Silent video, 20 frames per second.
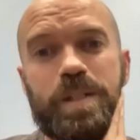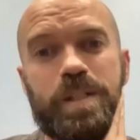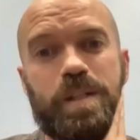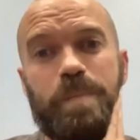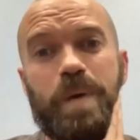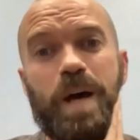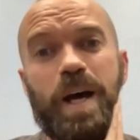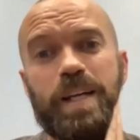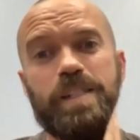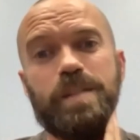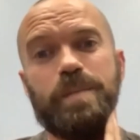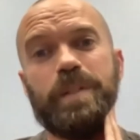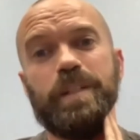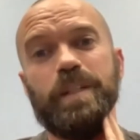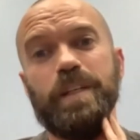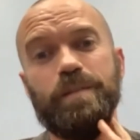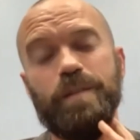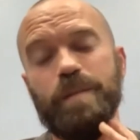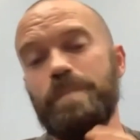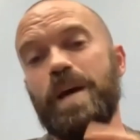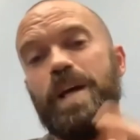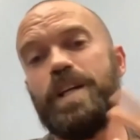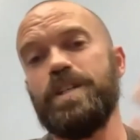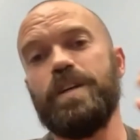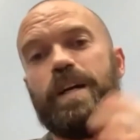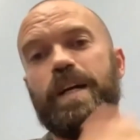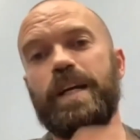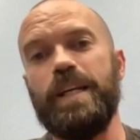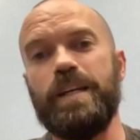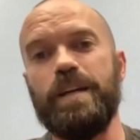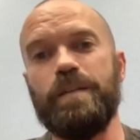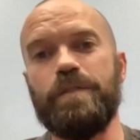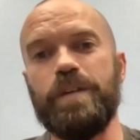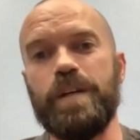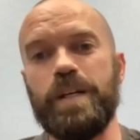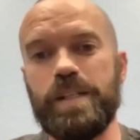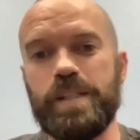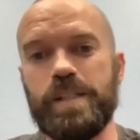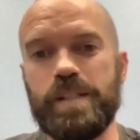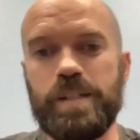impossible to even measure any
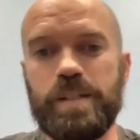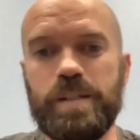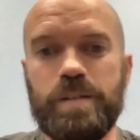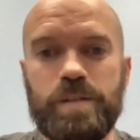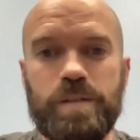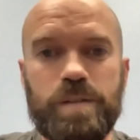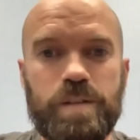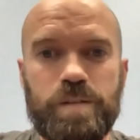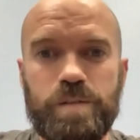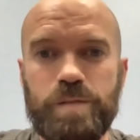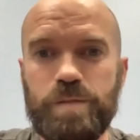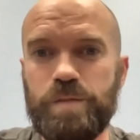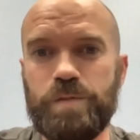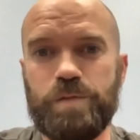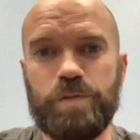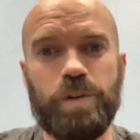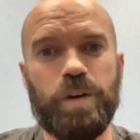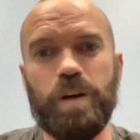difference for